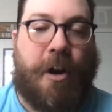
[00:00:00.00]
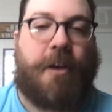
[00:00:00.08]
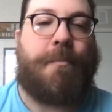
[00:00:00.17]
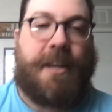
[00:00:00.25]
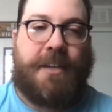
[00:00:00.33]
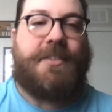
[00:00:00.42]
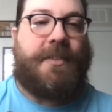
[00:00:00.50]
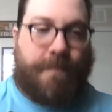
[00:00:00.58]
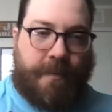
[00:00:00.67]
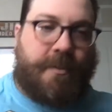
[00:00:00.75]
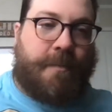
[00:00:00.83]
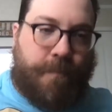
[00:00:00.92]
because
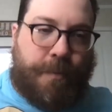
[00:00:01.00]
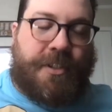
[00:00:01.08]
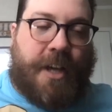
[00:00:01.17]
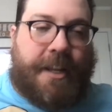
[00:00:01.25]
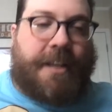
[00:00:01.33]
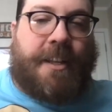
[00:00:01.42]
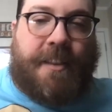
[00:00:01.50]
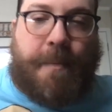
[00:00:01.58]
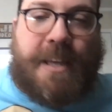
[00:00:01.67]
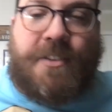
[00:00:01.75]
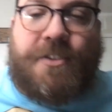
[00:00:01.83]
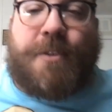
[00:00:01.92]
Besson had done the
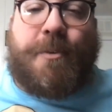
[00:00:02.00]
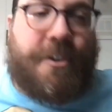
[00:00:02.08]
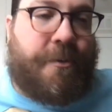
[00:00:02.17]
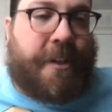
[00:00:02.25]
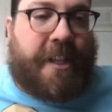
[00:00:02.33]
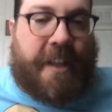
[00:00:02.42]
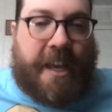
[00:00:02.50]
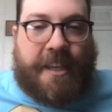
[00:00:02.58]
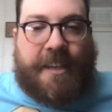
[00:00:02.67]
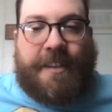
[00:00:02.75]
Messenger, which you really like.